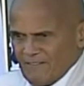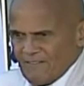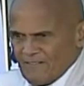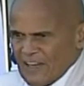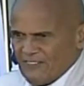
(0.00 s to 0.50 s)

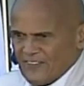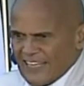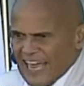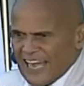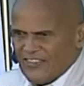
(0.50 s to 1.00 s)

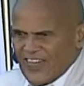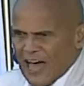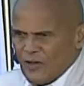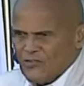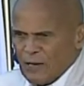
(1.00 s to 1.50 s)

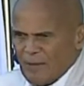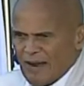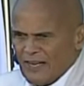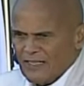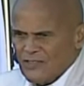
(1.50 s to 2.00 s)
58,000
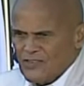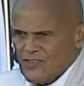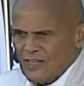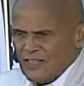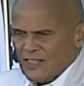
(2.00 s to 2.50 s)
Americans